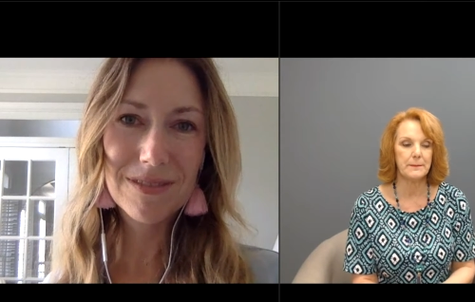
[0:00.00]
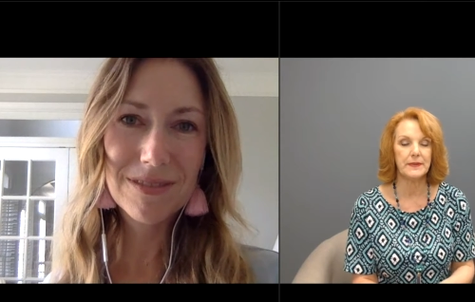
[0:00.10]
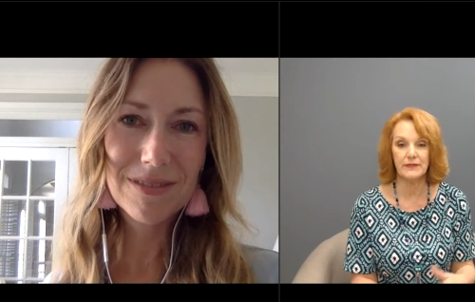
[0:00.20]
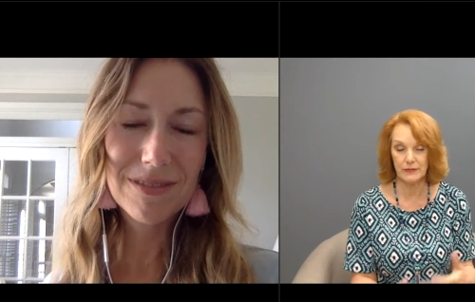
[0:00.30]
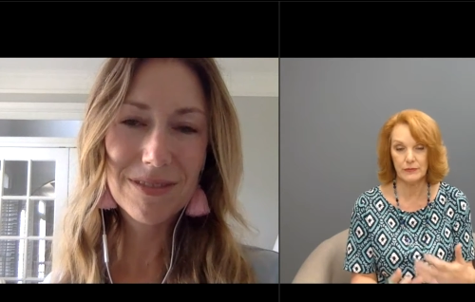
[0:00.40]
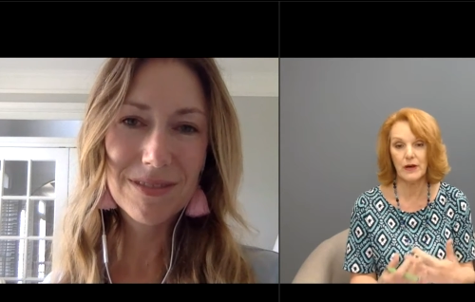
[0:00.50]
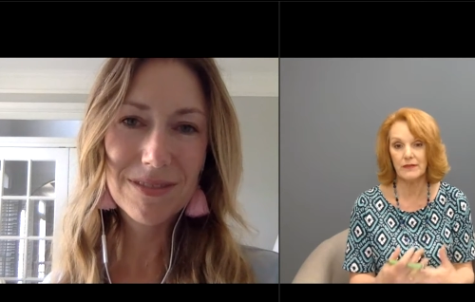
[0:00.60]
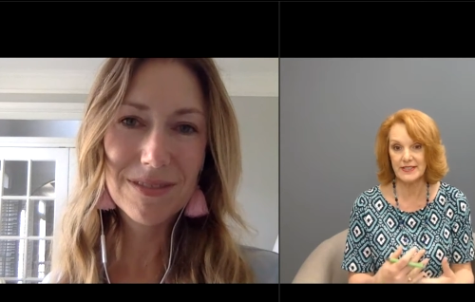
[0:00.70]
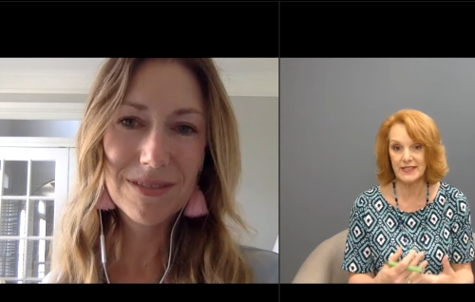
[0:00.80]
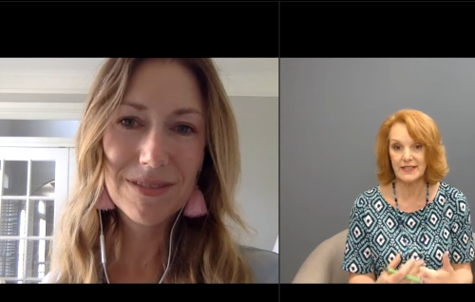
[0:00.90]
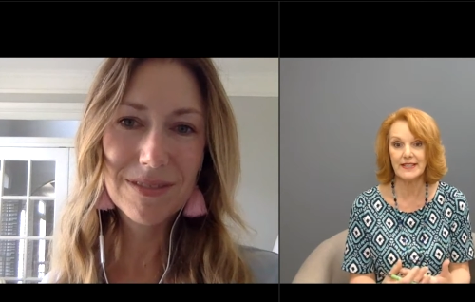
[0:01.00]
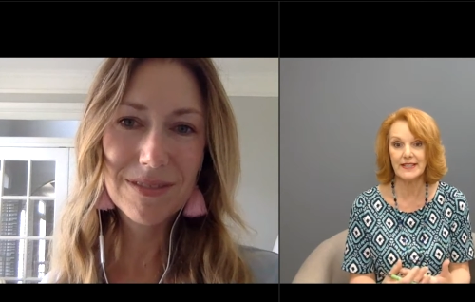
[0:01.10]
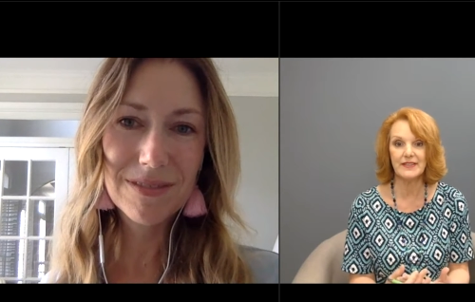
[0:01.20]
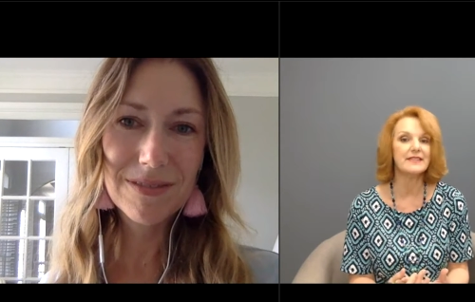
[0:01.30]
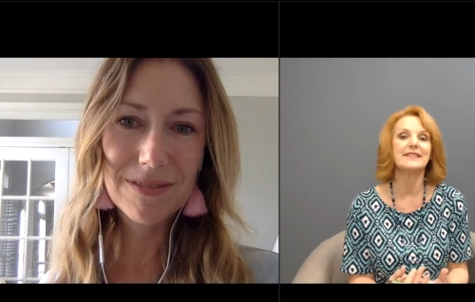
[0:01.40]
Speaker 1: giving well, obviously the
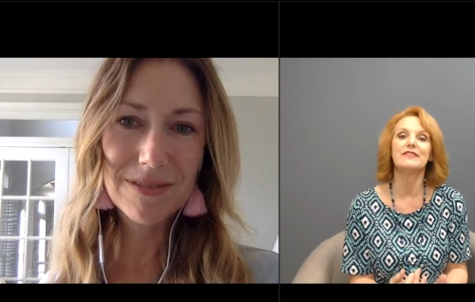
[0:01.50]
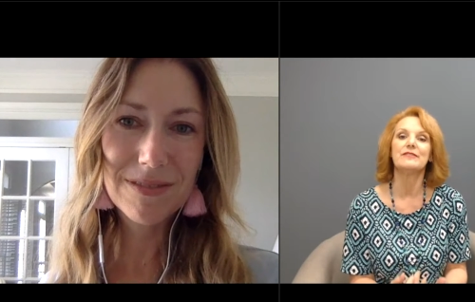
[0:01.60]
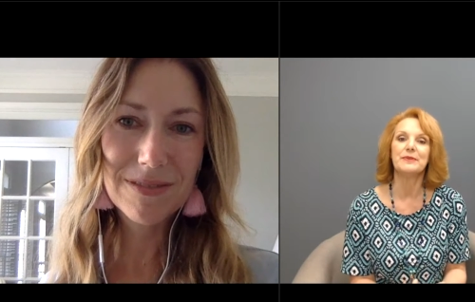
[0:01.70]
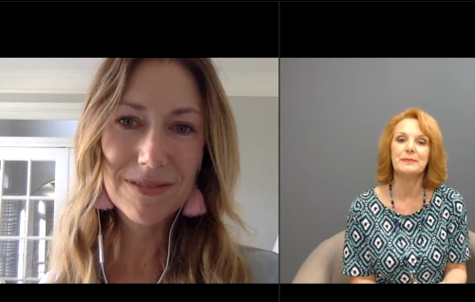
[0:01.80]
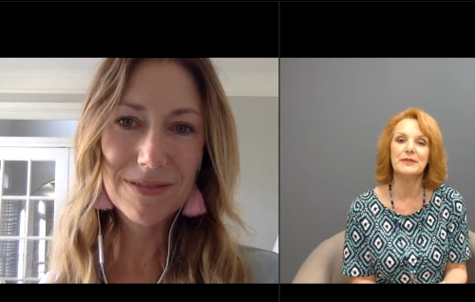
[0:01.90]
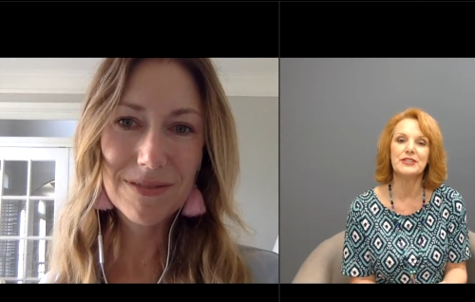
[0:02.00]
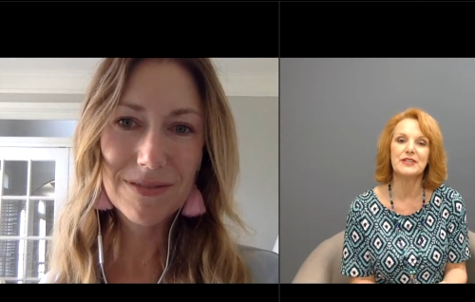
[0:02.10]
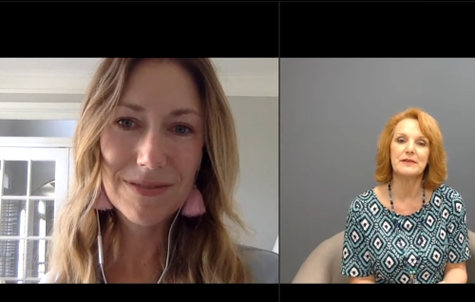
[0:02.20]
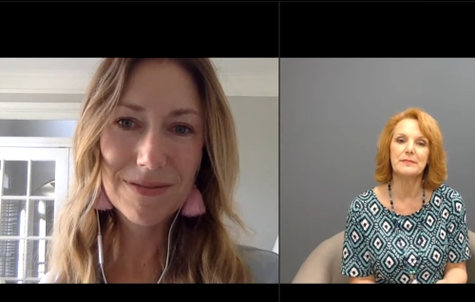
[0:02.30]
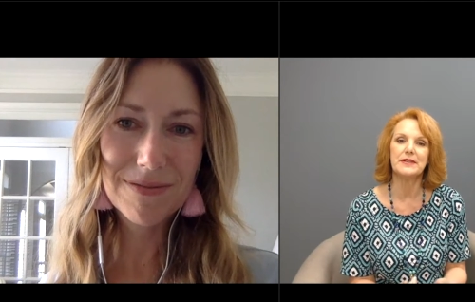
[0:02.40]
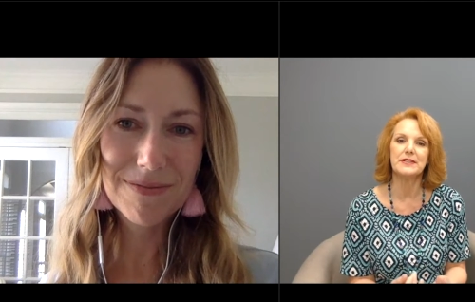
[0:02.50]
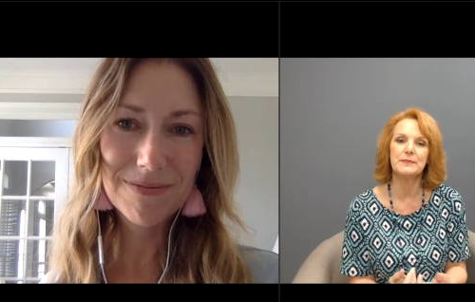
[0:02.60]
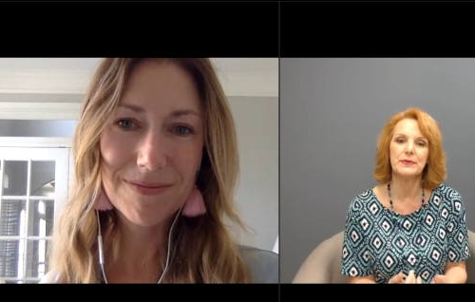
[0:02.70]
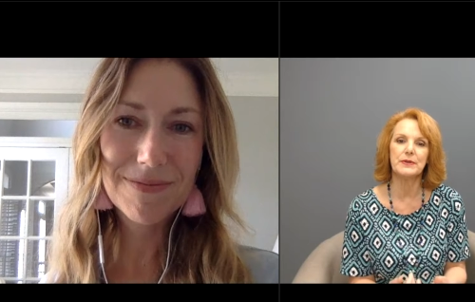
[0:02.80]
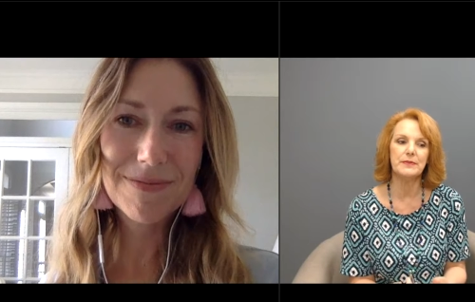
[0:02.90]
giving the self permission, but it's
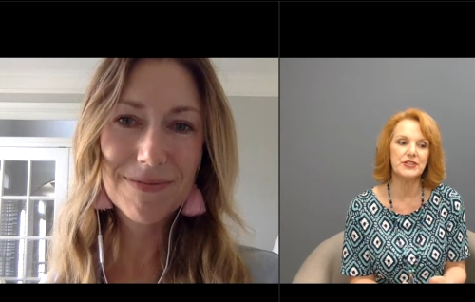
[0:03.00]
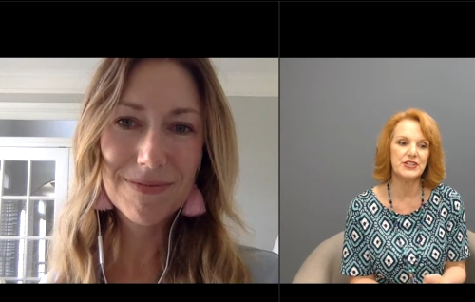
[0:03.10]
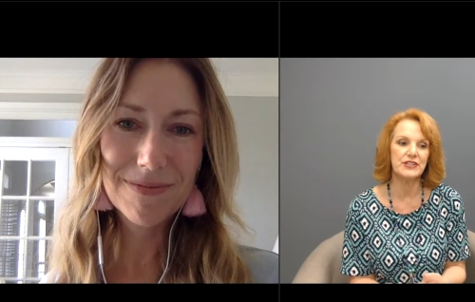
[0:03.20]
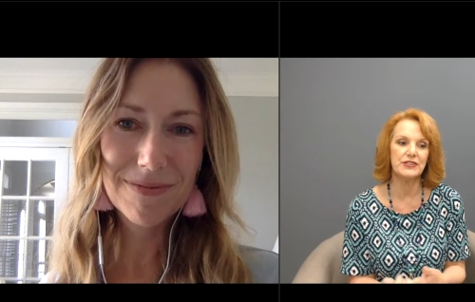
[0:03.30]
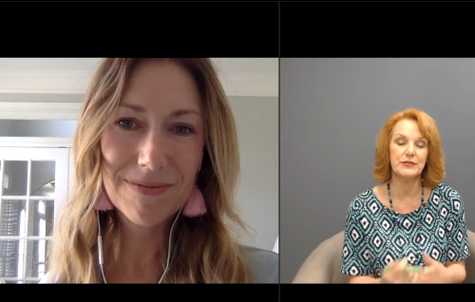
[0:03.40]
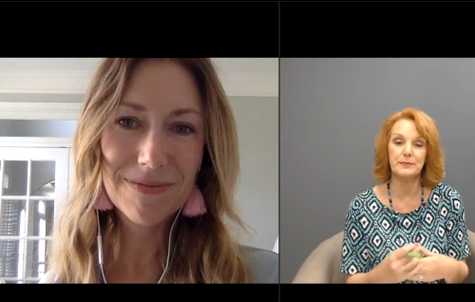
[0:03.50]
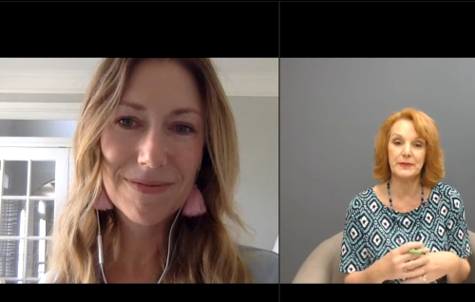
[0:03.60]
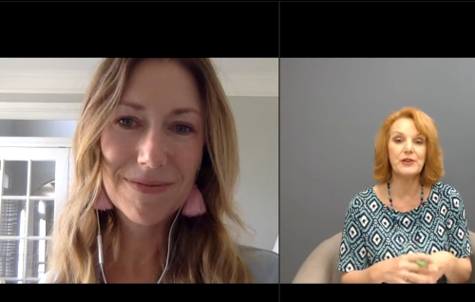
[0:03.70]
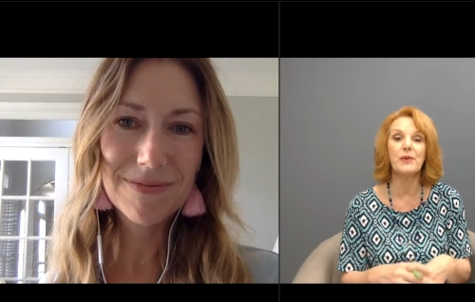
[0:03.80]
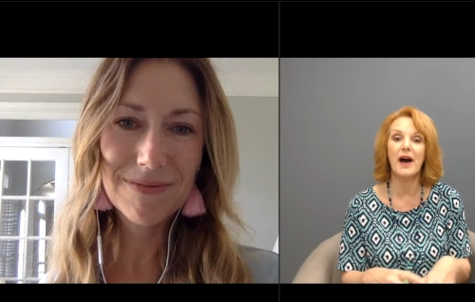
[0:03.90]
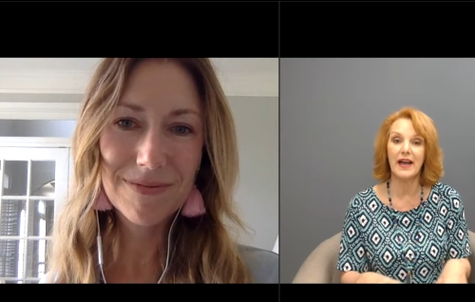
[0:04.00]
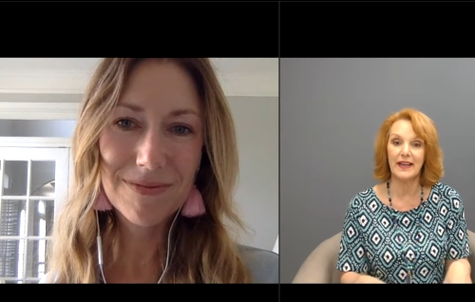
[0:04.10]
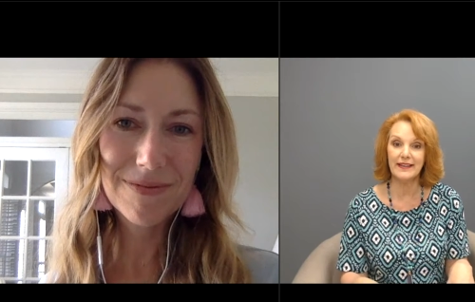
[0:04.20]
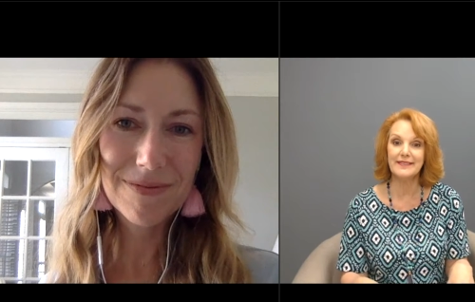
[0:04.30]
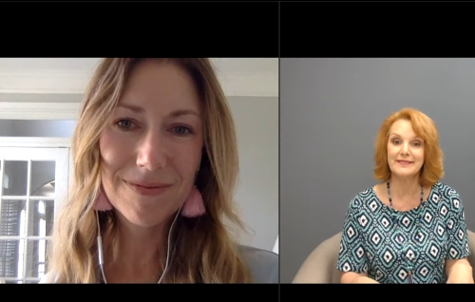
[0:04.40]
permission to be
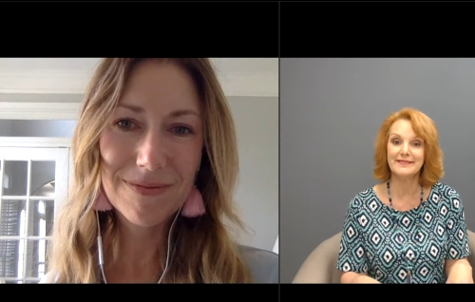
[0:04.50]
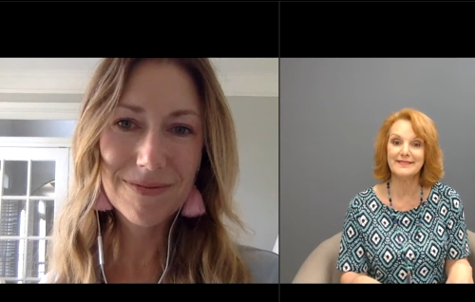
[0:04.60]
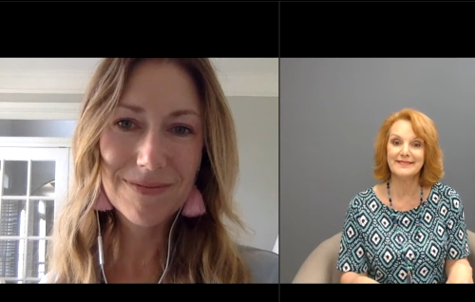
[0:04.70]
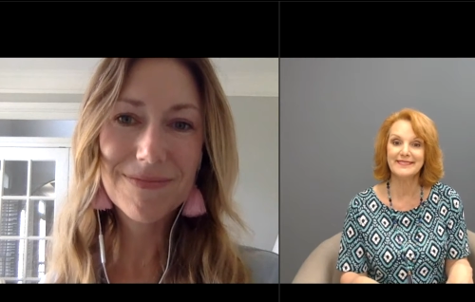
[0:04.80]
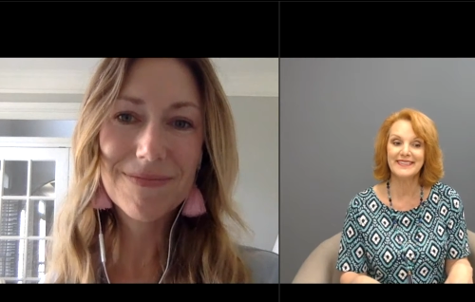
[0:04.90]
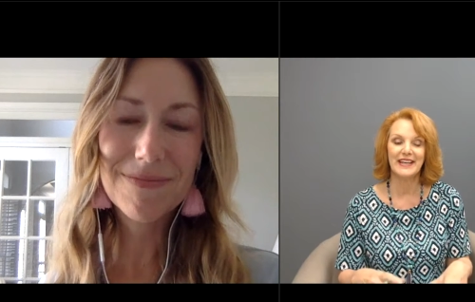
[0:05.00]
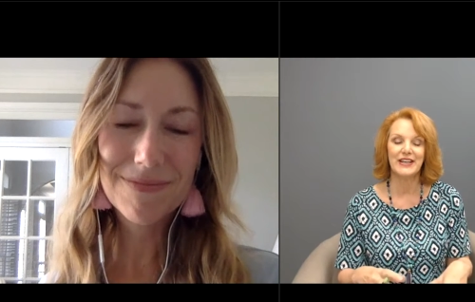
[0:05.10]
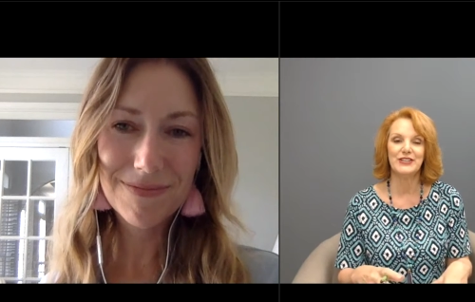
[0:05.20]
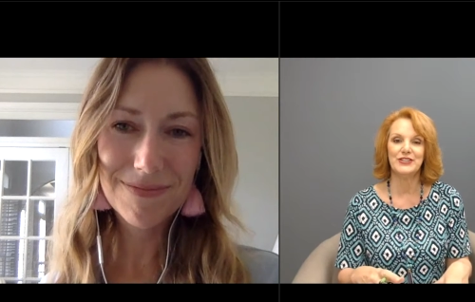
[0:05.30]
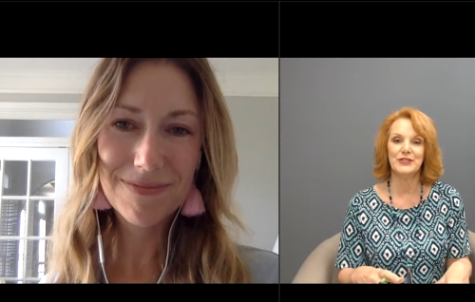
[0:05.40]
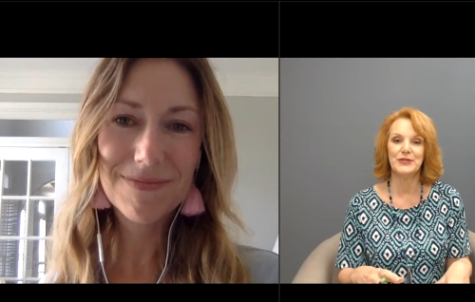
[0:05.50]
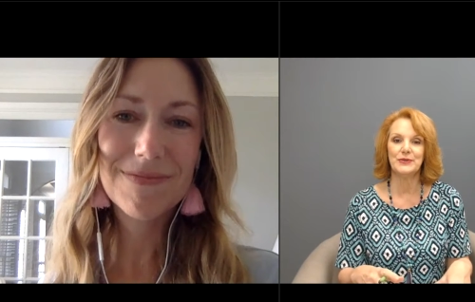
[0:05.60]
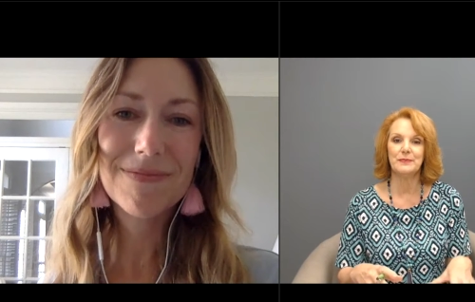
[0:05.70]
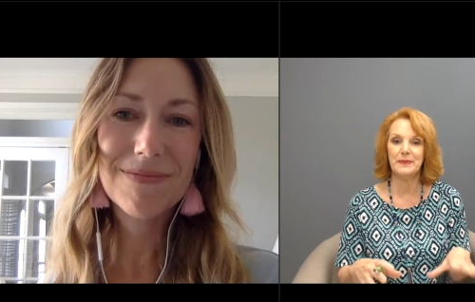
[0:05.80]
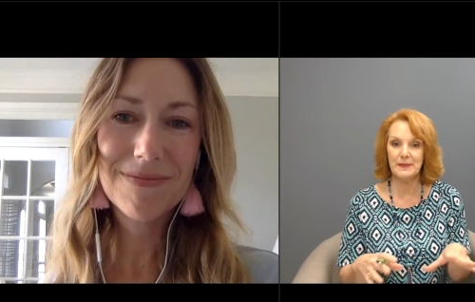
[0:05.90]
quiet,
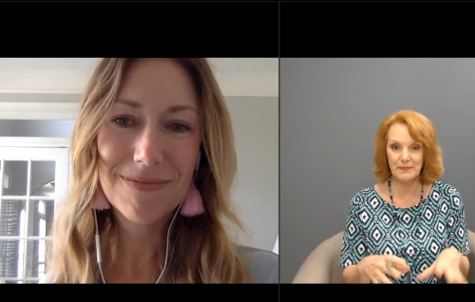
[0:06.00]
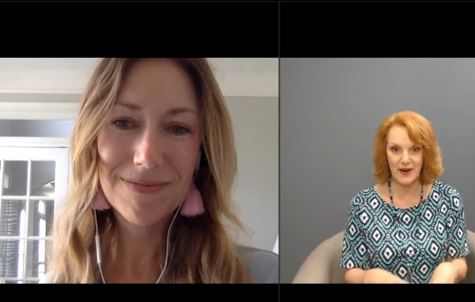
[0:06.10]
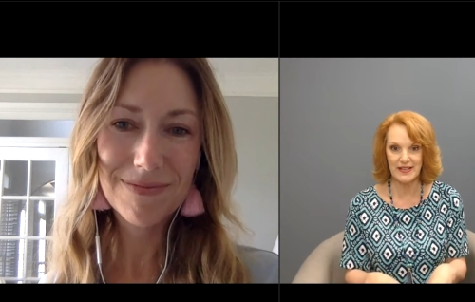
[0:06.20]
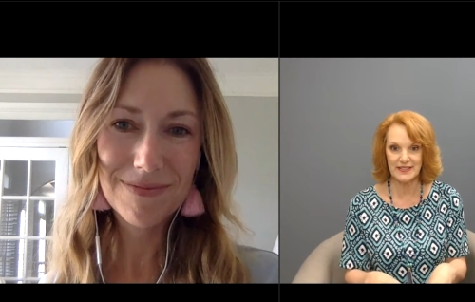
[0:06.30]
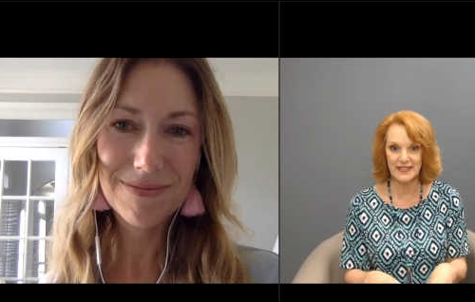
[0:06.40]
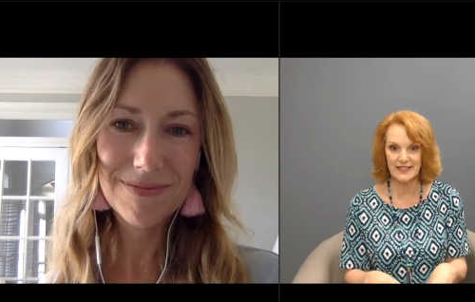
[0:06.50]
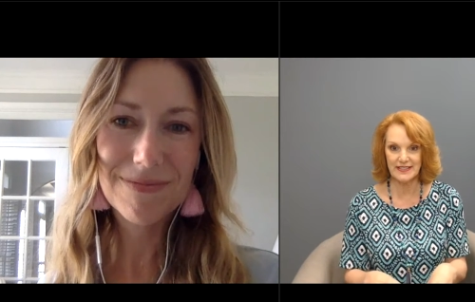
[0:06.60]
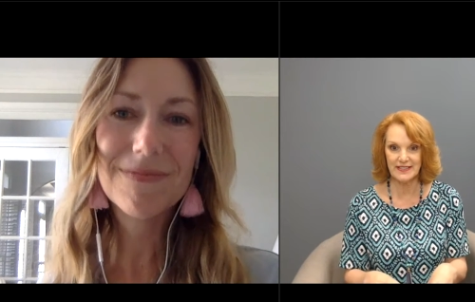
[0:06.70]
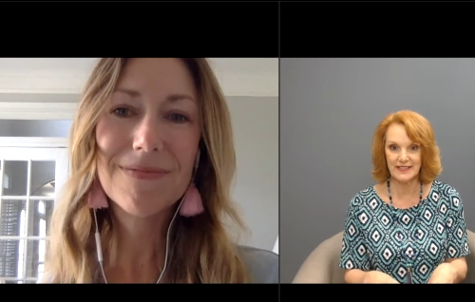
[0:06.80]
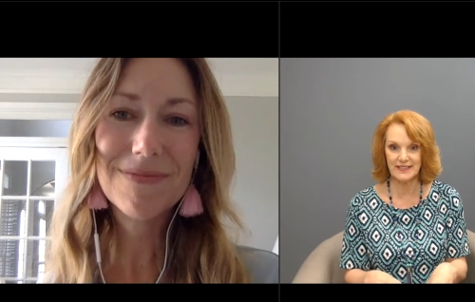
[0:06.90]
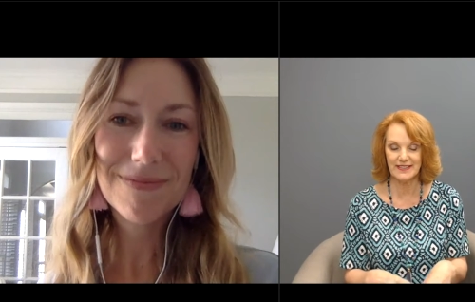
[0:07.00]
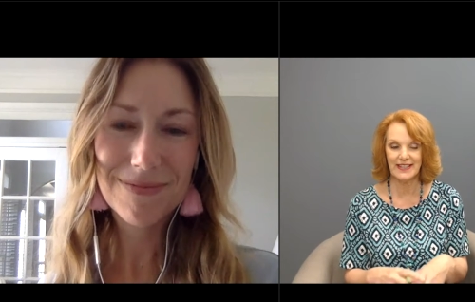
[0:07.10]
to be present,